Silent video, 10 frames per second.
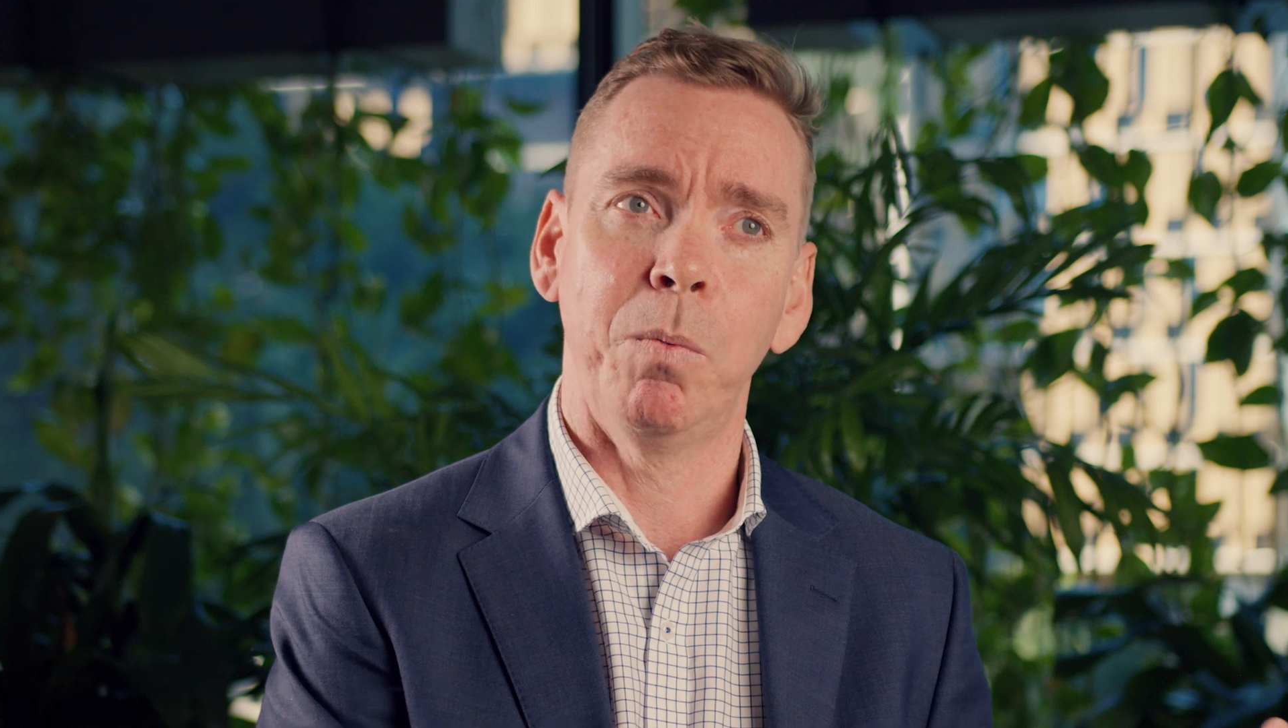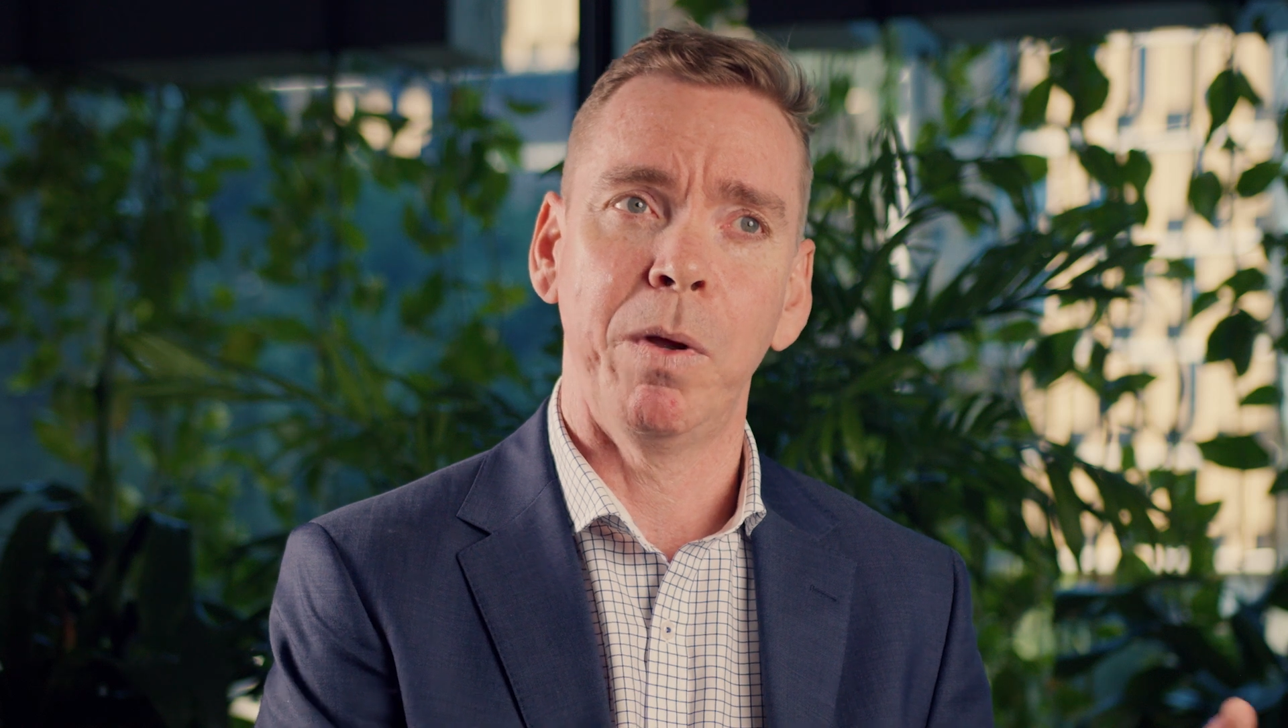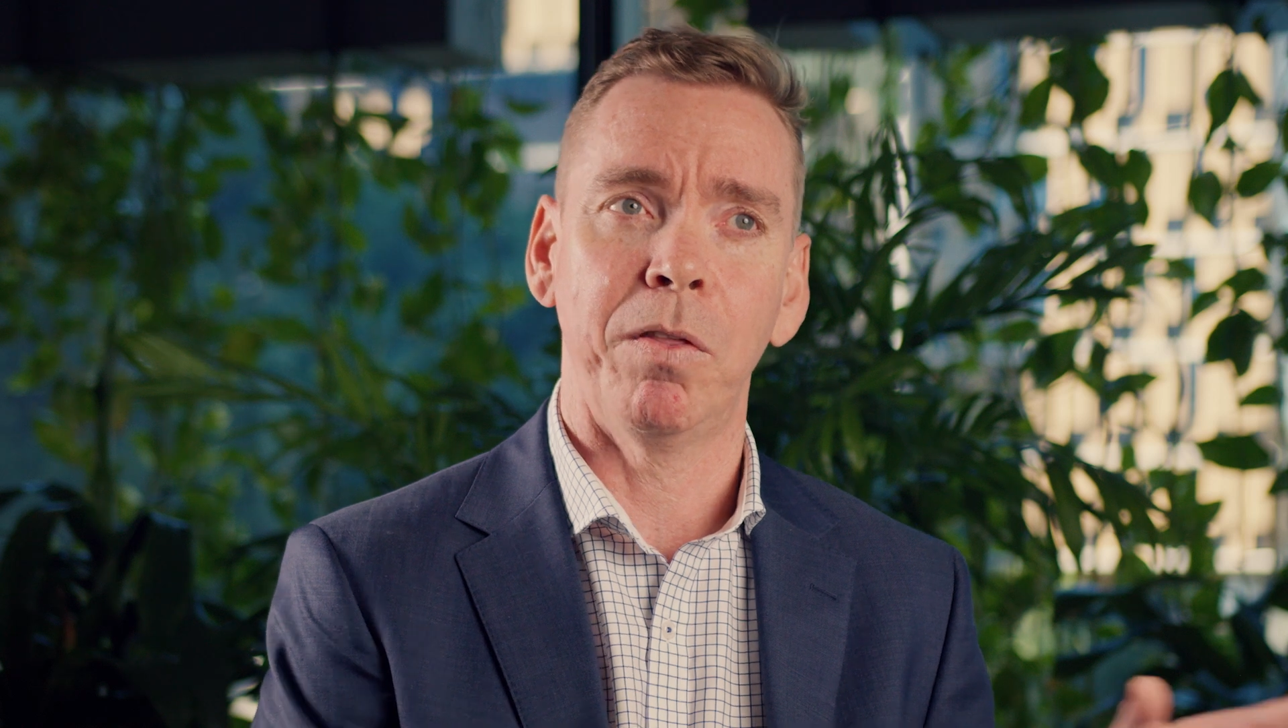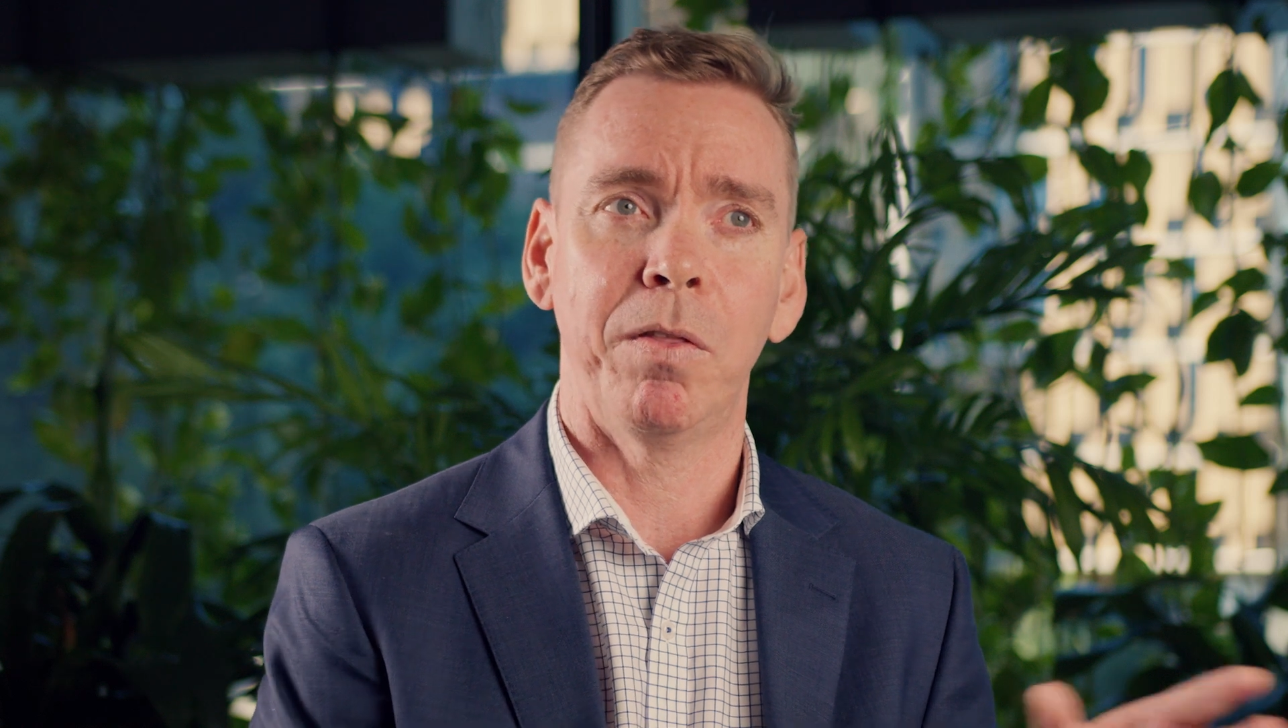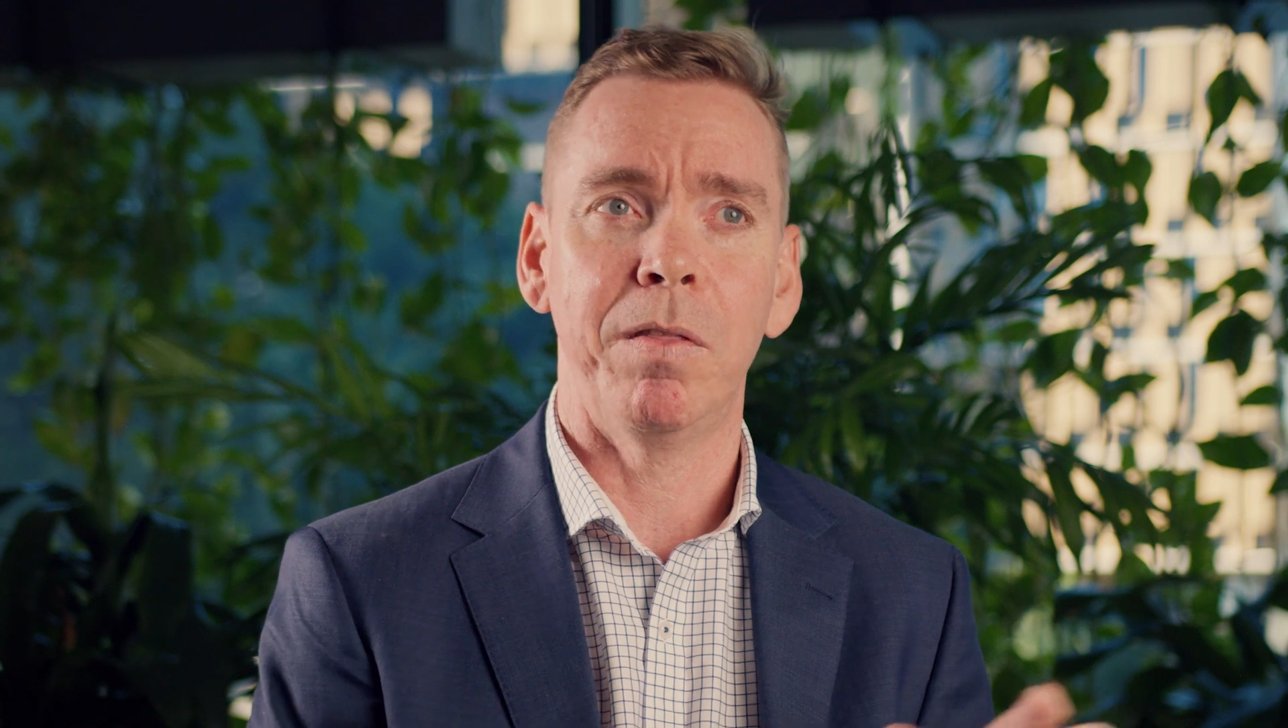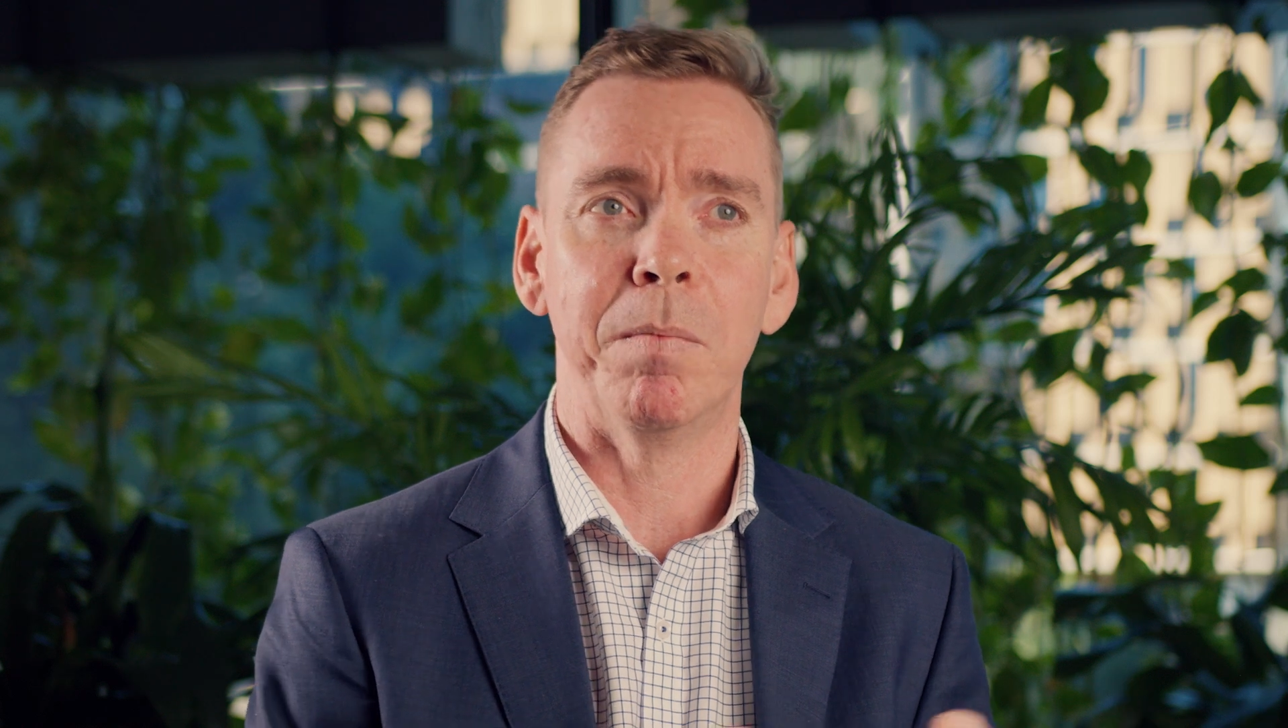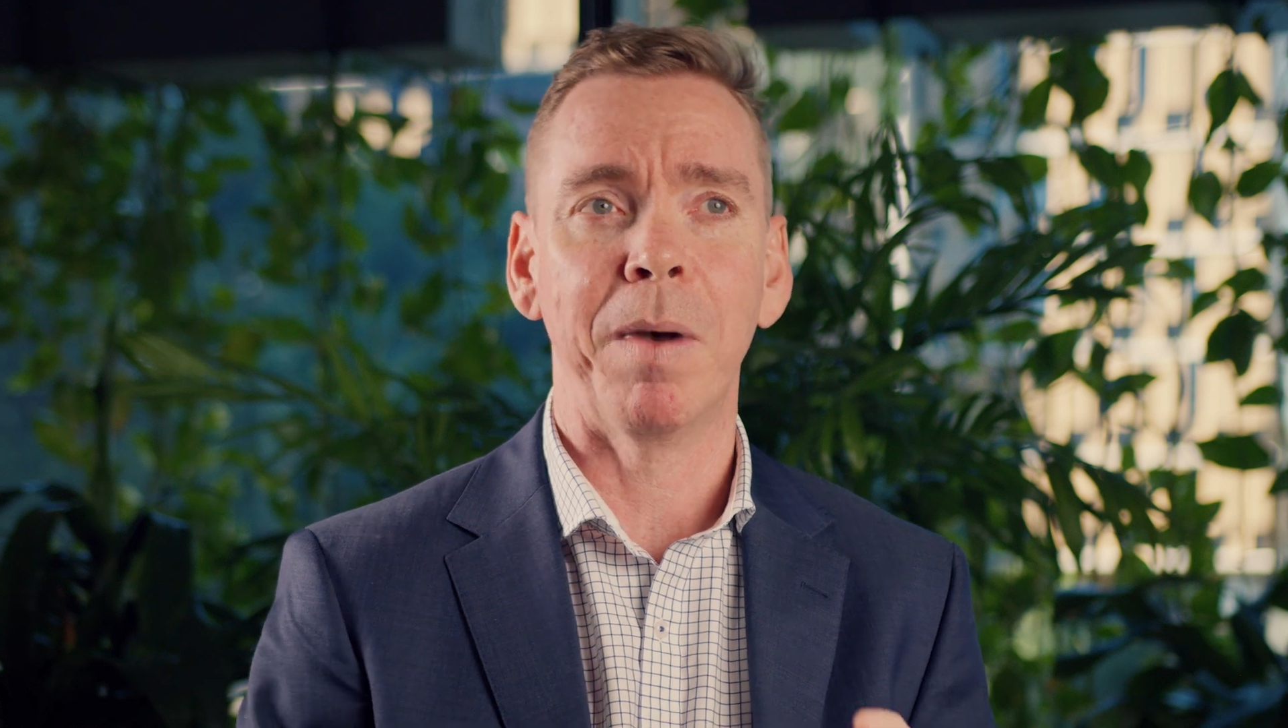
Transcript: with the